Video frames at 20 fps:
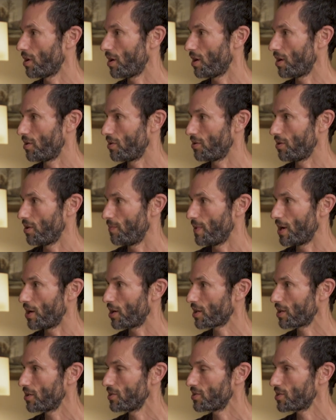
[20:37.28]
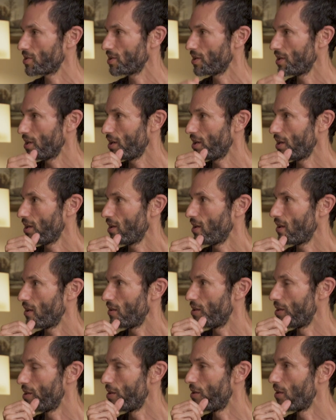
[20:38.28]
uh, the Americas,
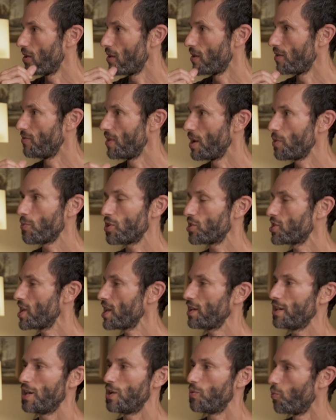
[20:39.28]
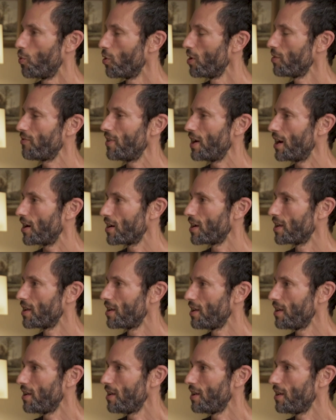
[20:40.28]
they weren't taken in warfare.
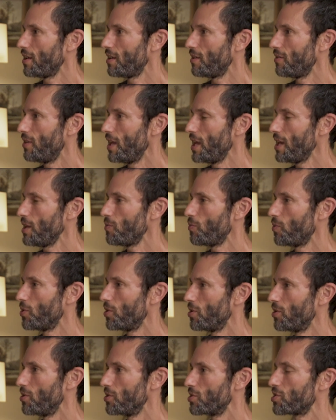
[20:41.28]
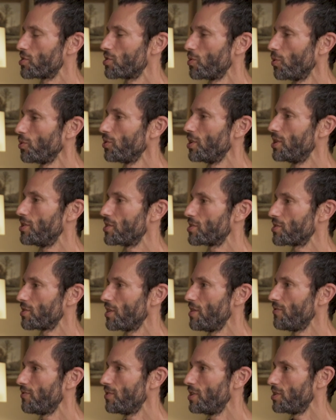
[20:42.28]
They were sold into
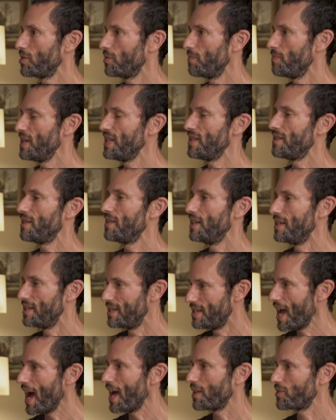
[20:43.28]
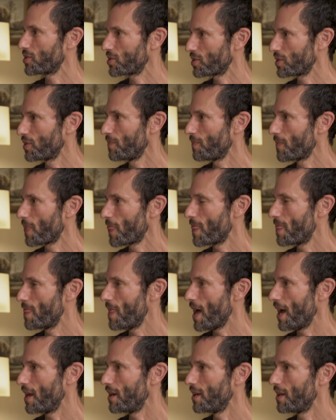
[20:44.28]
slavery to meet the debts
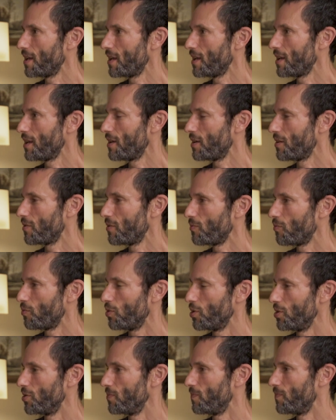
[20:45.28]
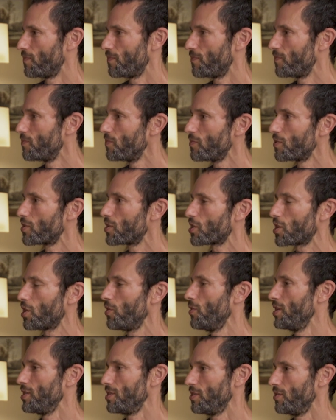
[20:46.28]
that were
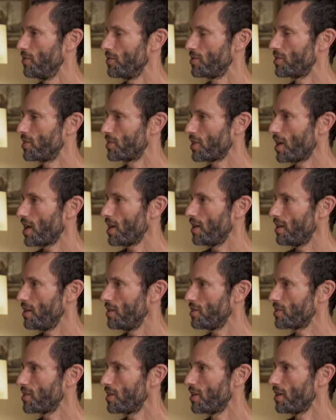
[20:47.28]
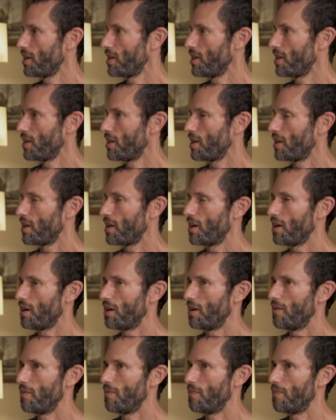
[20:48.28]
current in those societies.
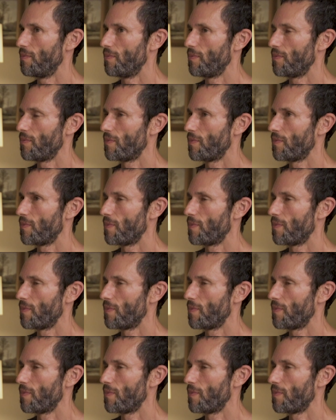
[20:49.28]
Um,